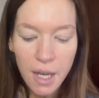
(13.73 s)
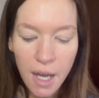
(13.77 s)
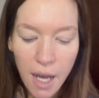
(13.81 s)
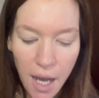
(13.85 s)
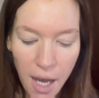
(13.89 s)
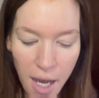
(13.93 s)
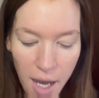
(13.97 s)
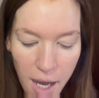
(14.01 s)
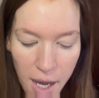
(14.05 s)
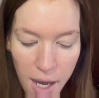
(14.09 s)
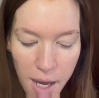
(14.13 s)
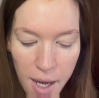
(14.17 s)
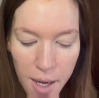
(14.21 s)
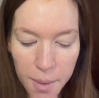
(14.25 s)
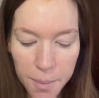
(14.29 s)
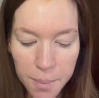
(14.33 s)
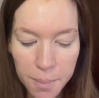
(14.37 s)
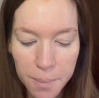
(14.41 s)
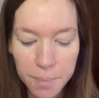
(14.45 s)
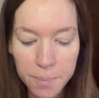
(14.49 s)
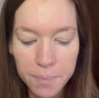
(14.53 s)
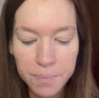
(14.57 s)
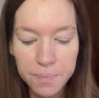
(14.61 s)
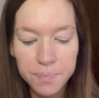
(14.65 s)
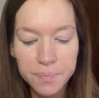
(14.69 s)

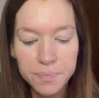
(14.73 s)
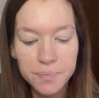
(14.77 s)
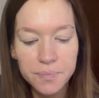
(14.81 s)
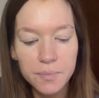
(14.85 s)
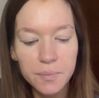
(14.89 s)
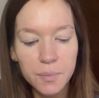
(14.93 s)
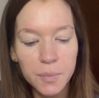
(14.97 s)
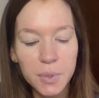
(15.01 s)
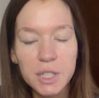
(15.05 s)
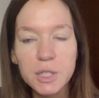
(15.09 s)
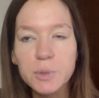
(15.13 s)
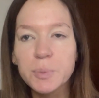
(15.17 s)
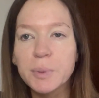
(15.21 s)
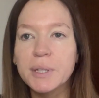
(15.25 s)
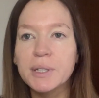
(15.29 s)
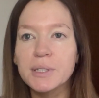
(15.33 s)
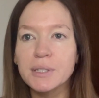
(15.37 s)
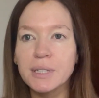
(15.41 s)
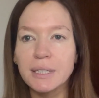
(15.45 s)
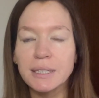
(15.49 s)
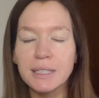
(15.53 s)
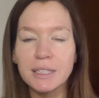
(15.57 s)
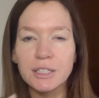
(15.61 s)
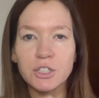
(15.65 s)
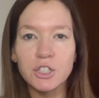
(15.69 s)
but it's because I
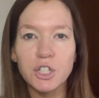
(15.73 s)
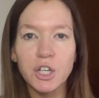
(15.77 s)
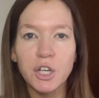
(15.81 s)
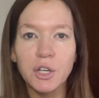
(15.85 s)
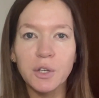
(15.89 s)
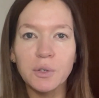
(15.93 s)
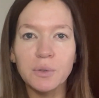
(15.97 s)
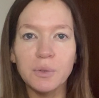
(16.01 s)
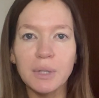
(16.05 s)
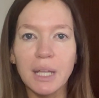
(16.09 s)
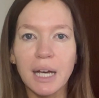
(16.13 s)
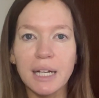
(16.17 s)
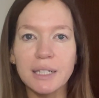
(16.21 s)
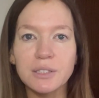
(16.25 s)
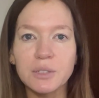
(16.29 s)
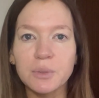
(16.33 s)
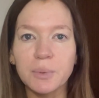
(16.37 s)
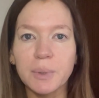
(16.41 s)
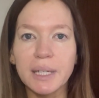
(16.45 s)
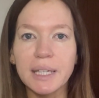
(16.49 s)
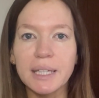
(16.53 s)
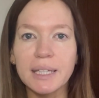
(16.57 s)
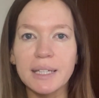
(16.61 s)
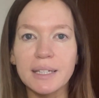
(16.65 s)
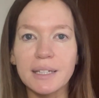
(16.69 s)
did 2 last
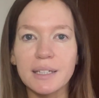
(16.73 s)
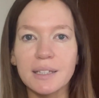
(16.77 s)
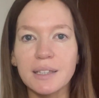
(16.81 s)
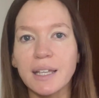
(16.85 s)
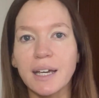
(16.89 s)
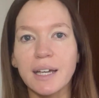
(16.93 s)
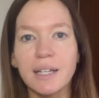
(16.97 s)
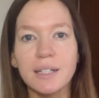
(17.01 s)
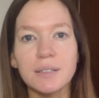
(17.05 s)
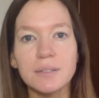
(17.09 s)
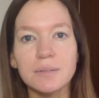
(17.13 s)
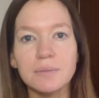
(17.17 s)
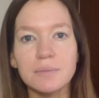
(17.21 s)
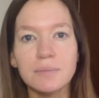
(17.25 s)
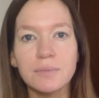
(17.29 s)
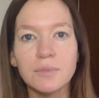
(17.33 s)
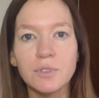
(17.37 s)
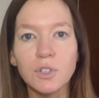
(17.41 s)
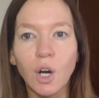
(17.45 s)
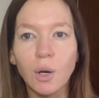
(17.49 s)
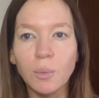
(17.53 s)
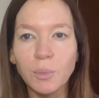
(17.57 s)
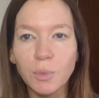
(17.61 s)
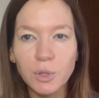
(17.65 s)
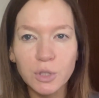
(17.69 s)
week and then
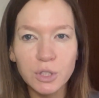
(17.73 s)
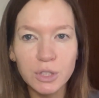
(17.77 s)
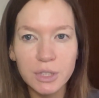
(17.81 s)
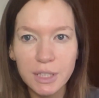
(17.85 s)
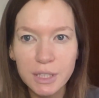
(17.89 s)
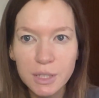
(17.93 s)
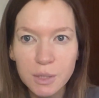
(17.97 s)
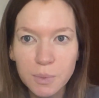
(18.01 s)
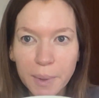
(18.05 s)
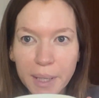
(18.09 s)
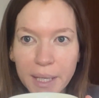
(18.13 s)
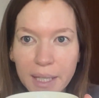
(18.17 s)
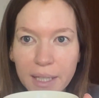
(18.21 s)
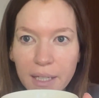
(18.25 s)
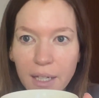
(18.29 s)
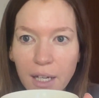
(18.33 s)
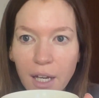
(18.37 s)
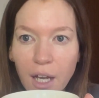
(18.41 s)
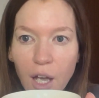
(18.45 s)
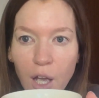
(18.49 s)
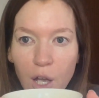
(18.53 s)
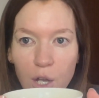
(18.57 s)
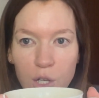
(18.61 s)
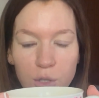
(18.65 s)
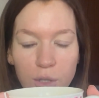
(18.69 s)
not much this week.
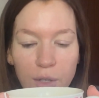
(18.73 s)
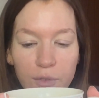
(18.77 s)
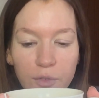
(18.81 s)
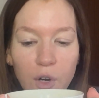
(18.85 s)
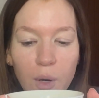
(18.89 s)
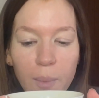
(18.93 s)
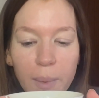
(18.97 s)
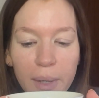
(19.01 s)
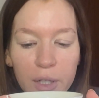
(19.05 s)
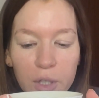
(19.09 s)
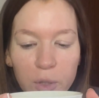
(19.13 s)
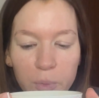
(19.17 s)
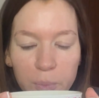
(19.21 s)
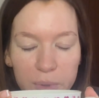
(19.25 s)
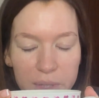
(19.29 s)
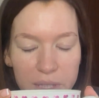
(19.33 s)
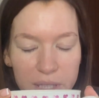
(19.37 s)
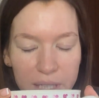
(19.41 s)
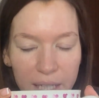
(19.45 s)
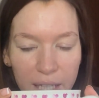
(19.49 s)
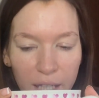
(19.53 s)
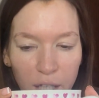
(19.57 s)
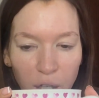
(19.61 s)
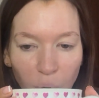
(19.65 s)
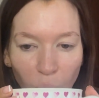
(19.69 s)
So I've got my cup of
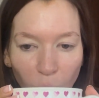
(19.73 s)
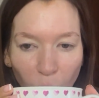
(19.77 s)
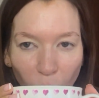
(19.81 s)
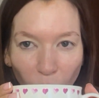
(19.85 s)
tea